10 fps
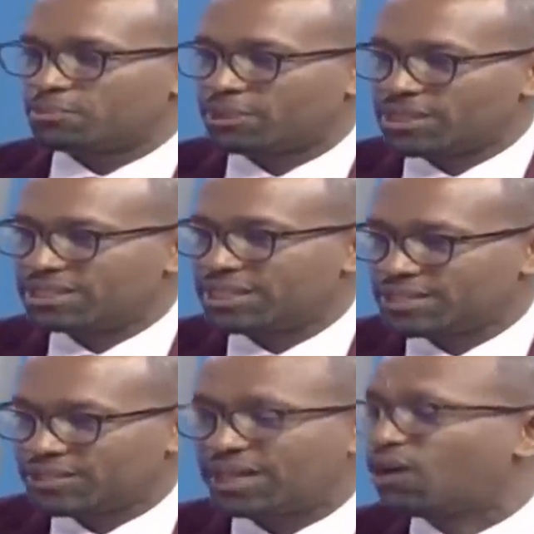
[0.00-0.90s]

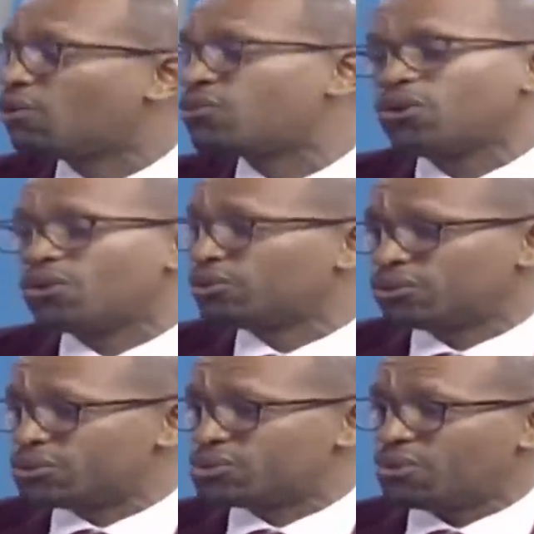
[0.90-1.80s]
President Raila, although all
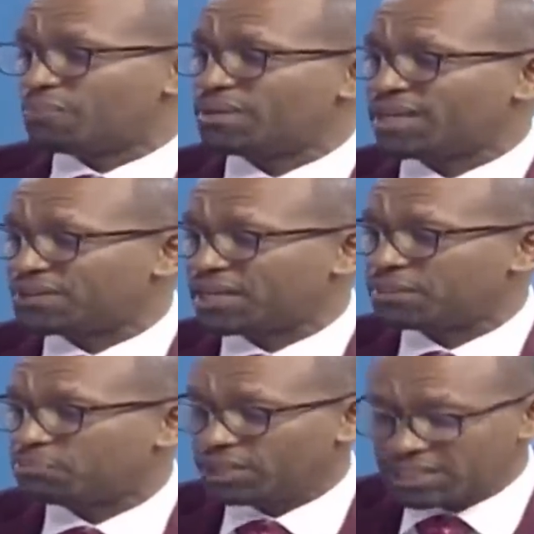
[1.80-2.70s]
those who are bickering
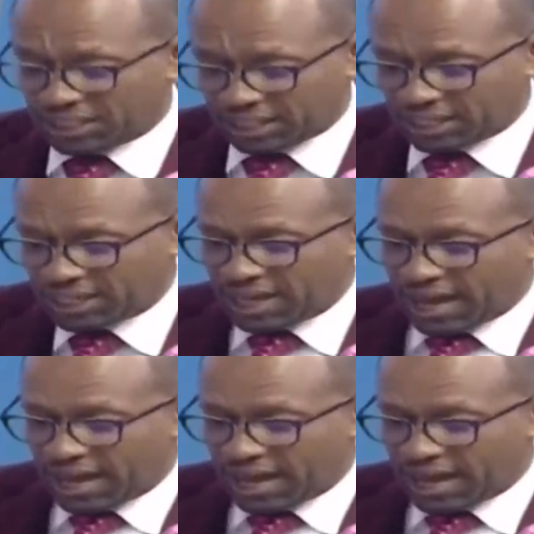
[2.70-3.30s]
and politicking